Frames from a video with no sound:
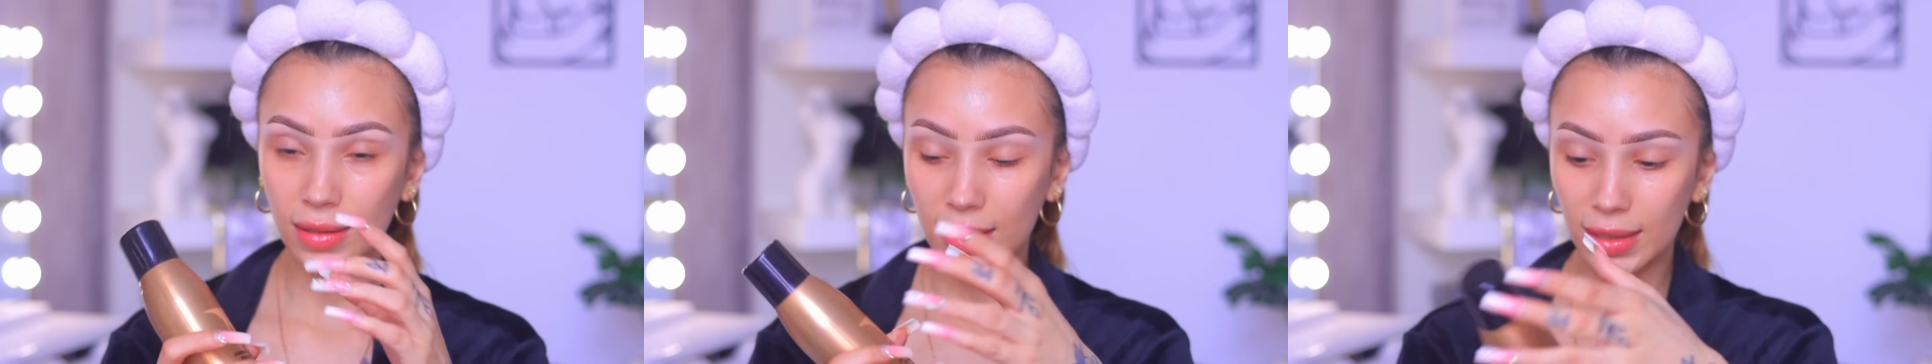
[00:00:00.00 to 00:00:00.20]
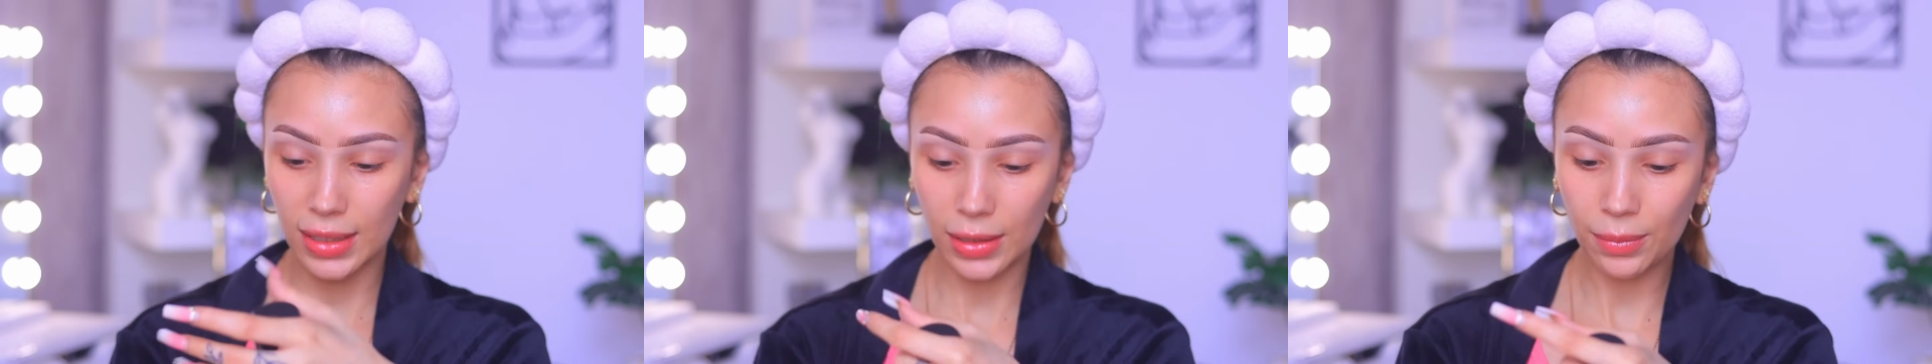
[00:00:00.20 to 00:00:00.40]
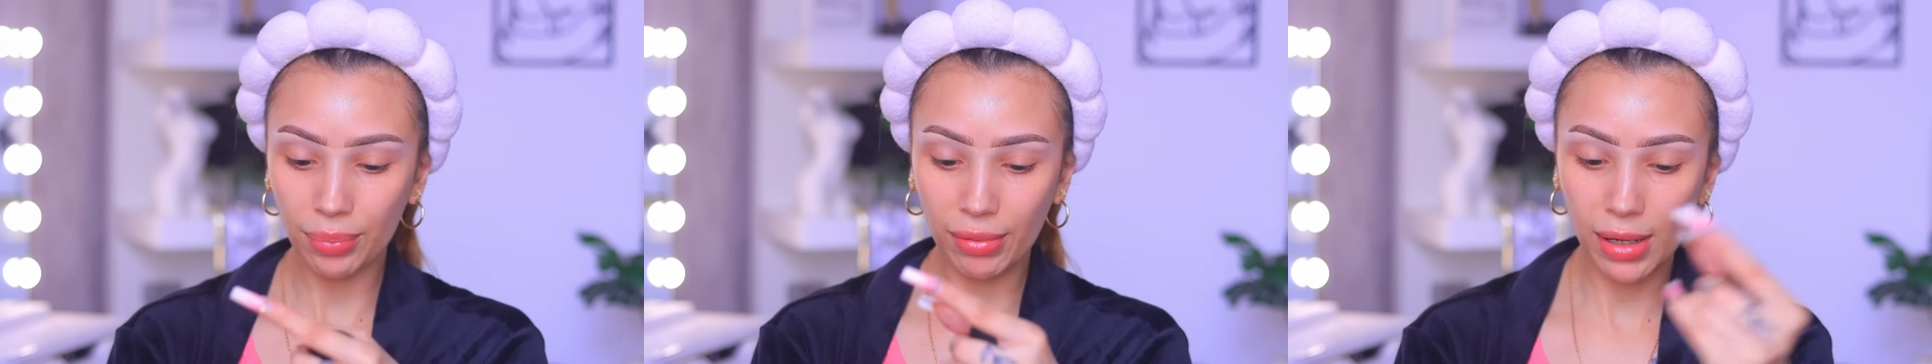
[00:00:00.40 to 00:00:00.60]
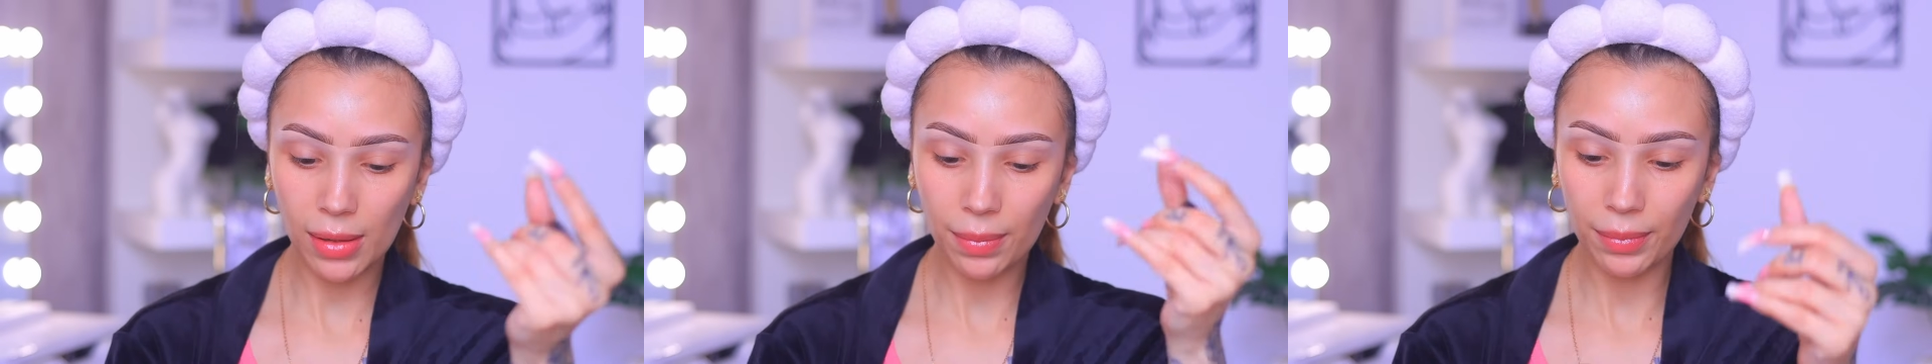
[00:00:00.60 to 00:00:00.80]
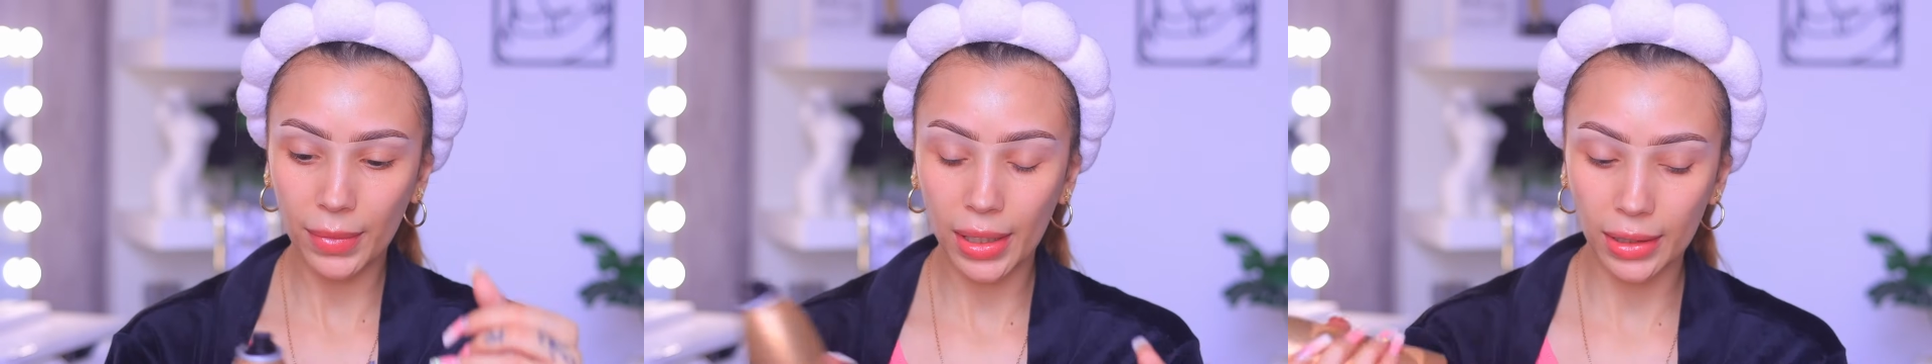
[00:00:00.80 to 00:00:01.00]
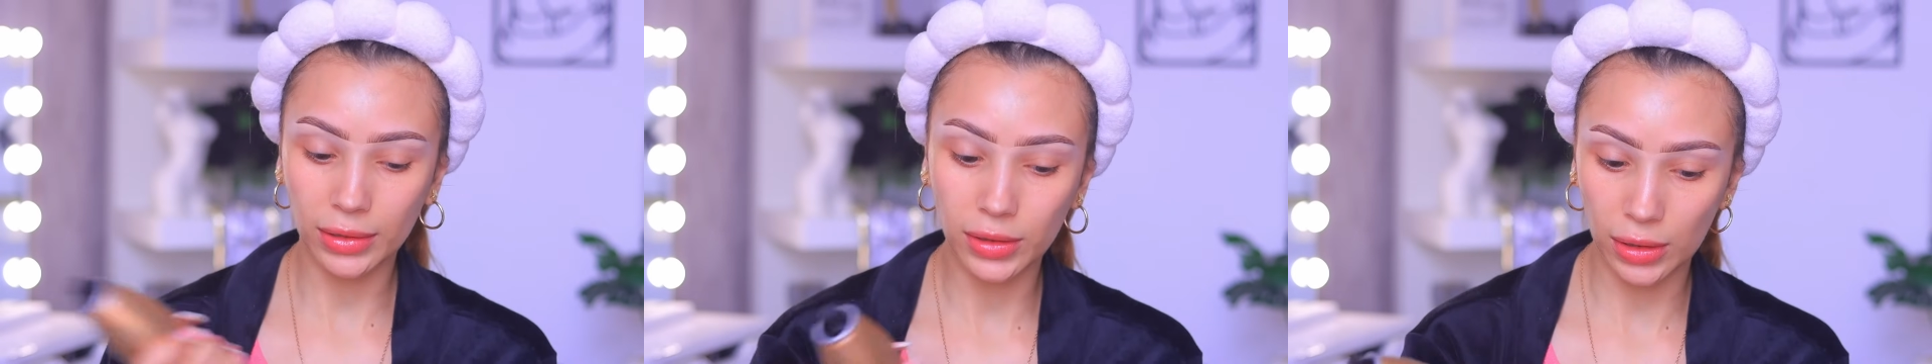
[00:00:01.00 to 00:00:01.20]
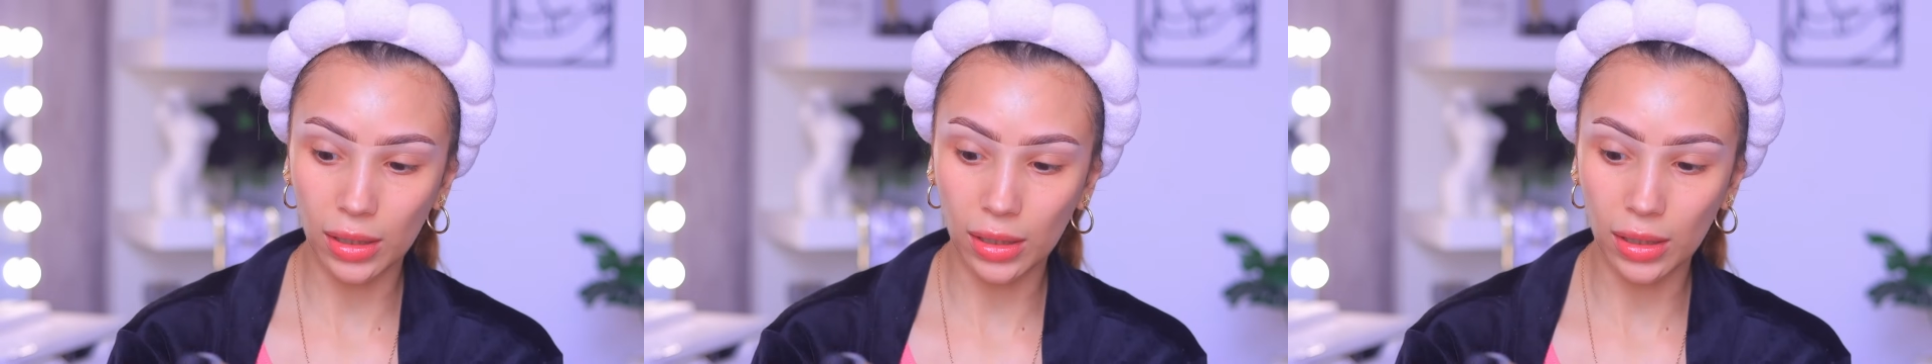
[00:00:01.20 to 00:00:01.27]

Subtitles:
skin prep. And